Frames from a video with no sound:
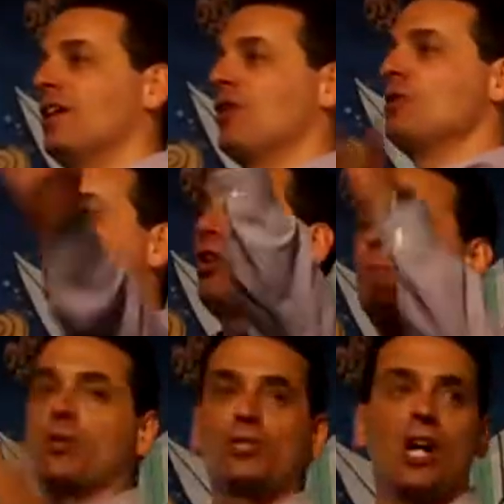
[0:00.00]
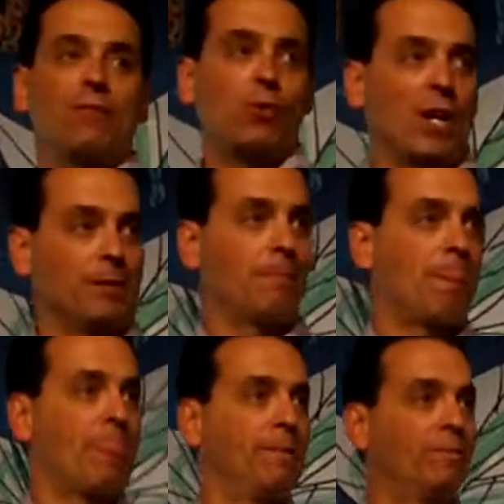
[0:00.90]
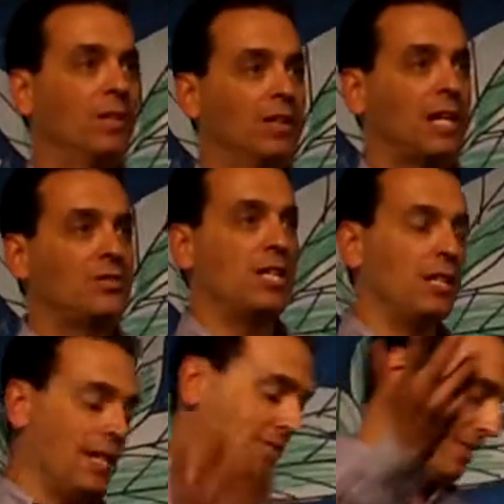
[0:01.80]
Who sold more software? Let's see. Let